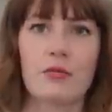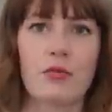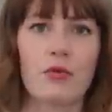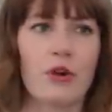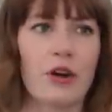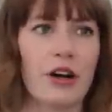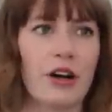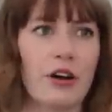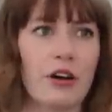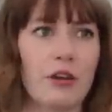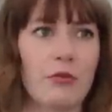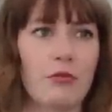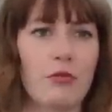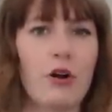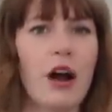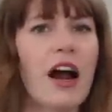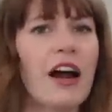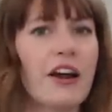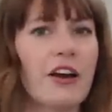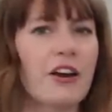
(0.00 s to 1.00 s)
Briar,
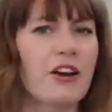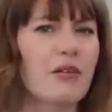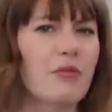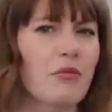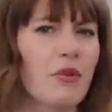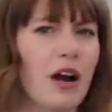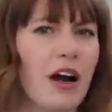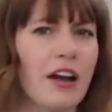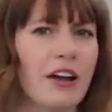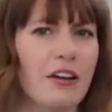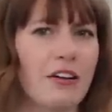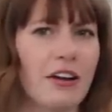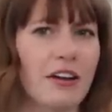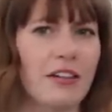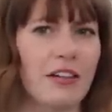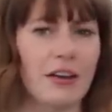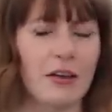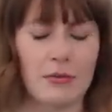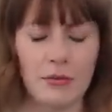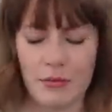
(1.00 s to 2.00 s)
Briar, Briar, I
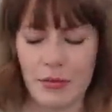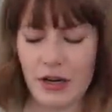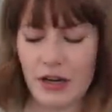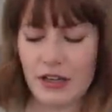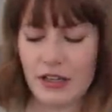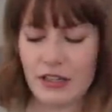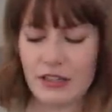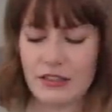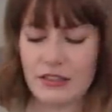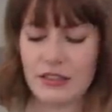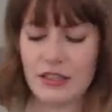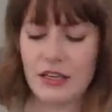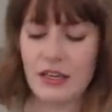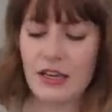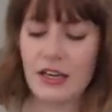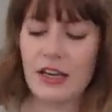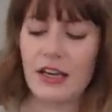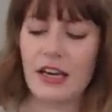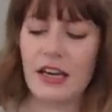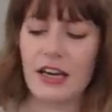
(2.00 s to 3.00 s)
think, bonnets.
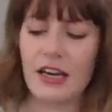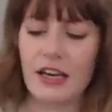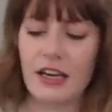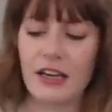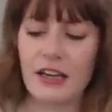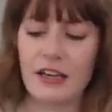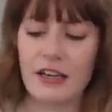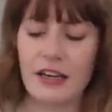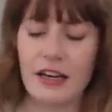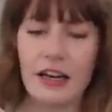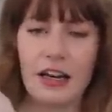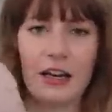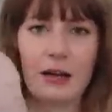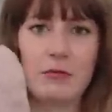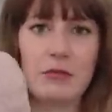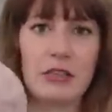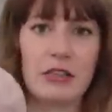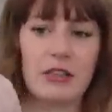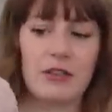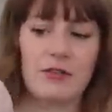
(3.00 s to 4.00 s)
And I
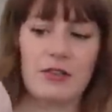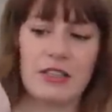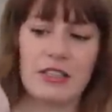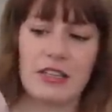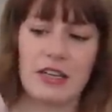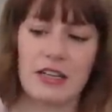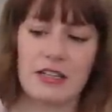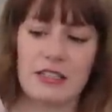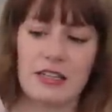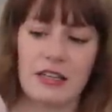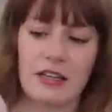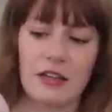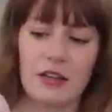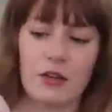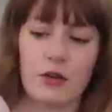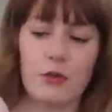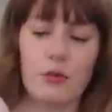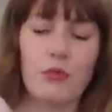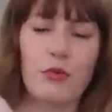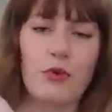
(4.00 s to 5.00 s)
absolutely love this. It has like a little